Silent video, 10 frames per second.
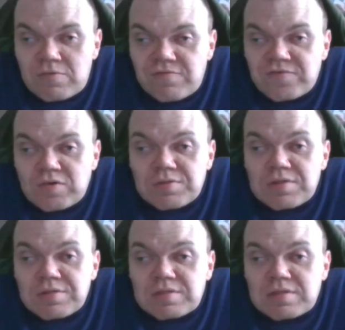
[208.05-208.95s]

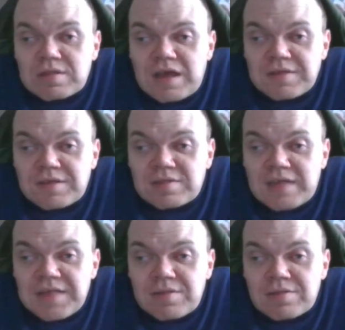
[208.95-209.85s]
refuses, as he
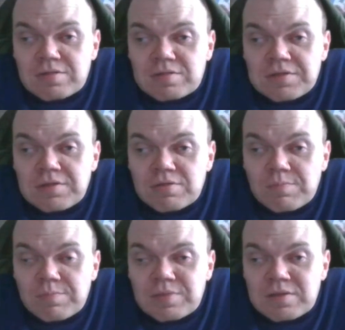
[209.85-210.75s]
says, this is
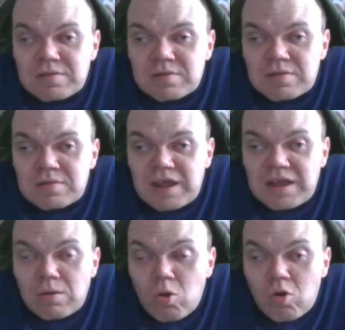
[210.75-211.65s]
something that
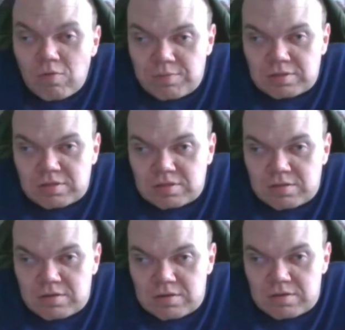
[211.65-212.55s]
he
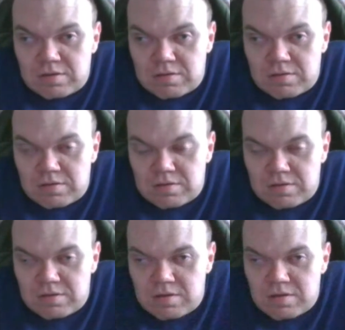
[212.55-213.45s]
loves.
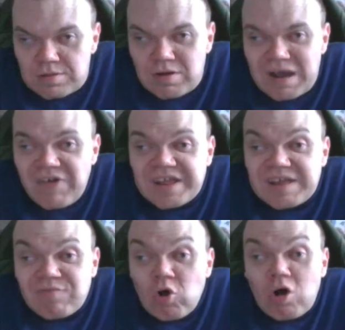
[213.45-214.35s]
So how can
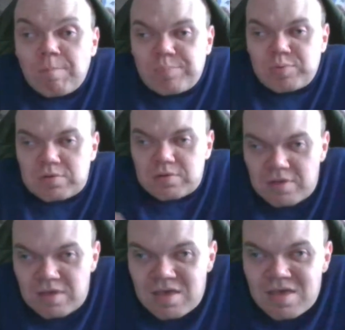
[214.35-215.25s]
he give up?
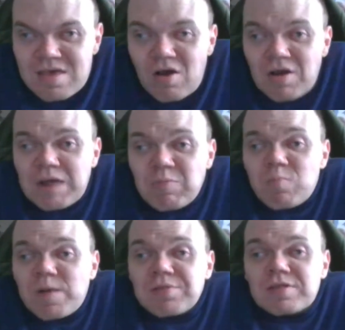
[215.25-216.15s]
Oh yeah,
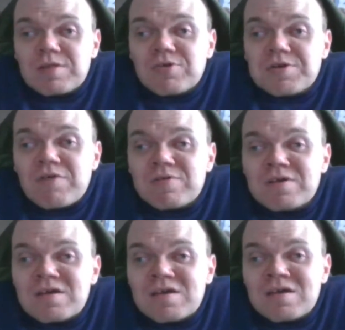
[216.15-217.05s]
with Winston, turns out
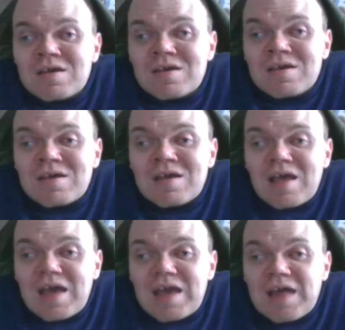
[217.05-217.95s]

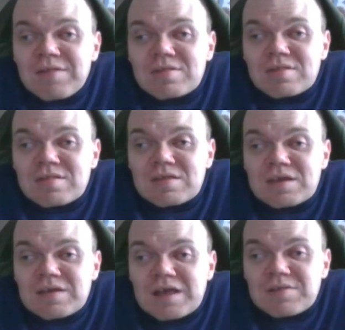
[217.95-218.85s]
he has
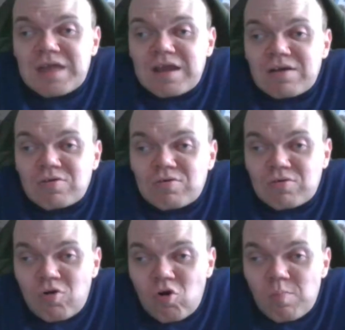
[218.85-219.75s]
a
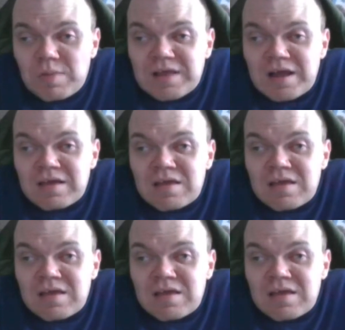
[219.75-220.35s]
company that